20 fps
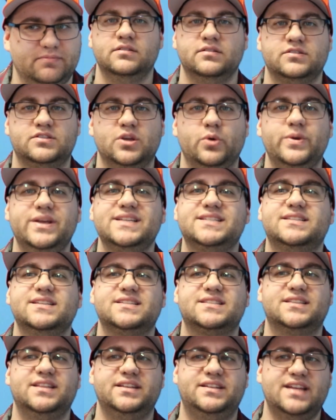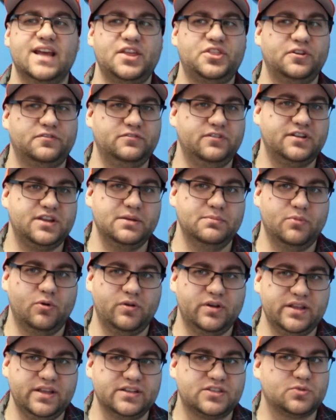So is this the death of Rick and
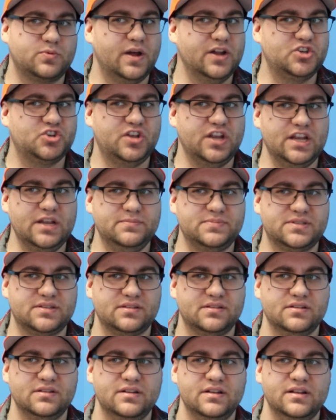Morty and Squanch Games?